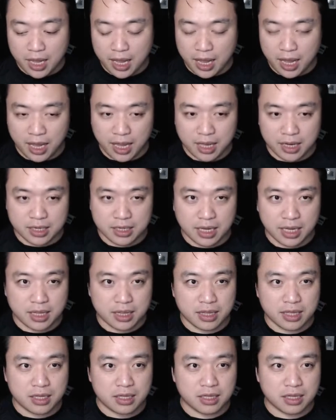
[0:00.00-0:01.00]
And I
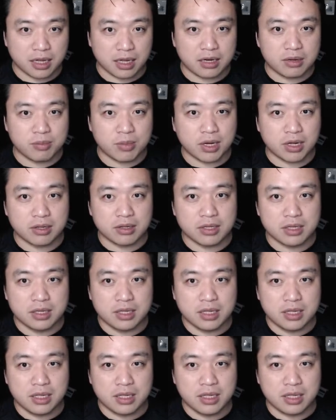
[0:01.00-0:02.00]
think a lot about
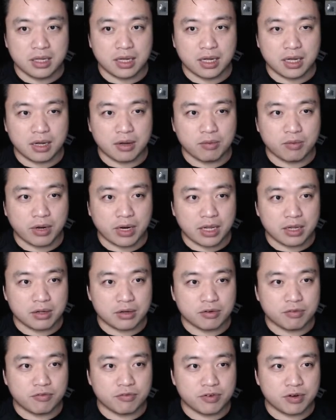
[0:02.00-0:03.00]
what I
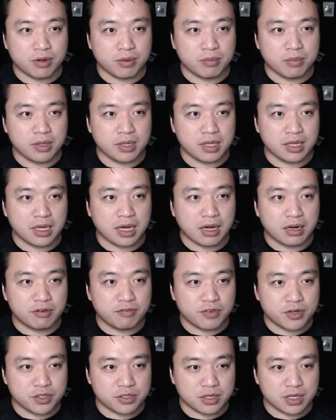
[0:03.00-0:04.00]
learned from the How to
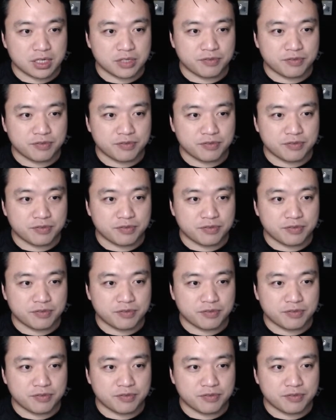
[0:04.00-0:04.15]
Visualize